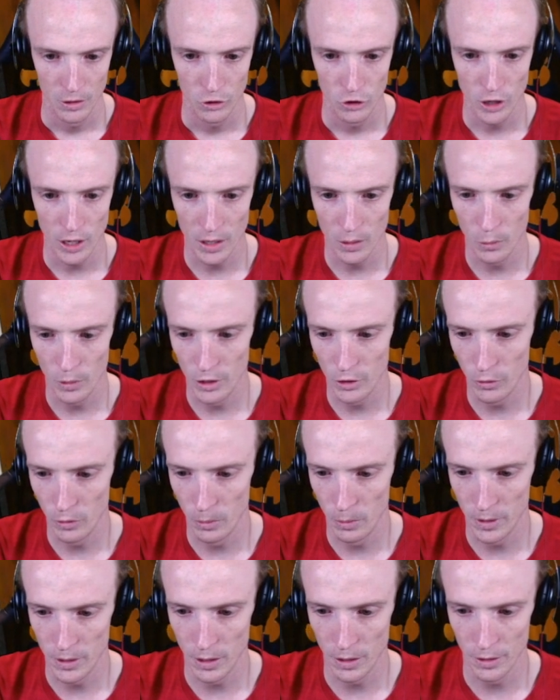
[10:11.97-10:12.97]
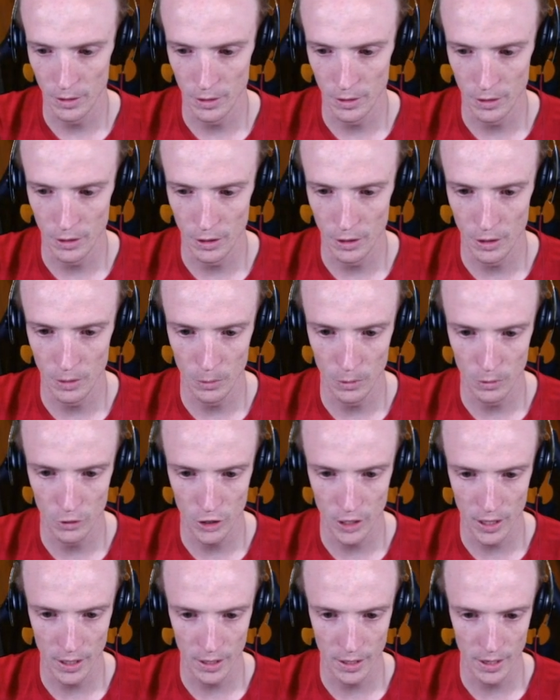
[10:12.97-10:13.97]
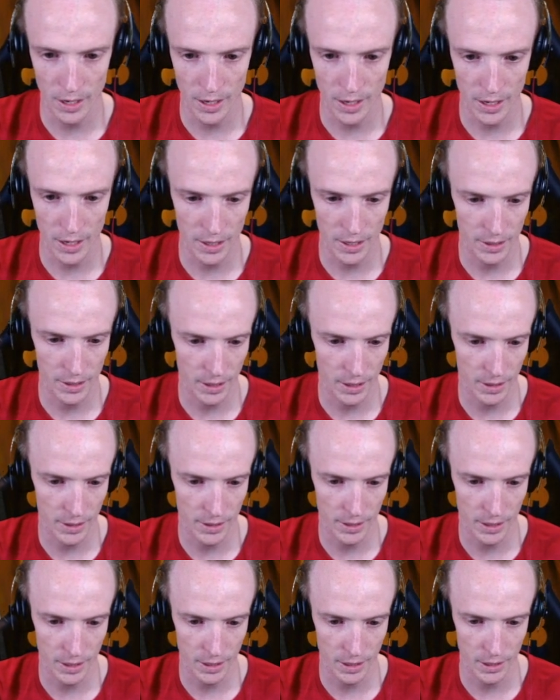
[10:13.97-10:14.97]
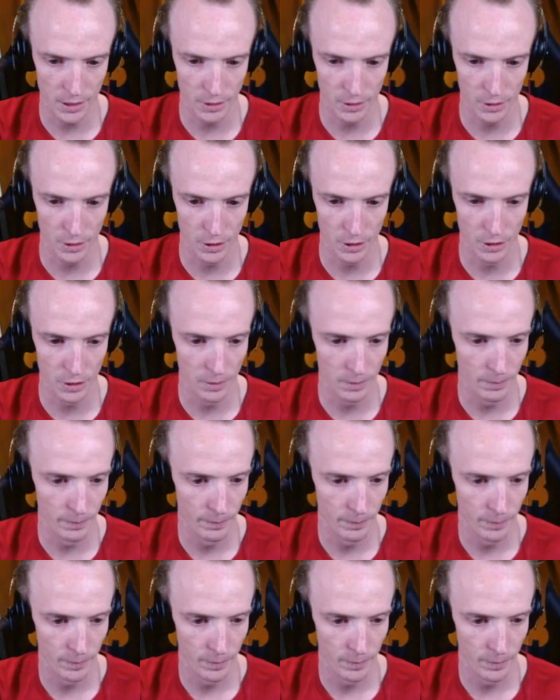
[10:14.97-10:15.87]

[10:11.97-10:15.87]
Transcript: Chuck a Wishful Baton on you. We'll chuck a DCE on you.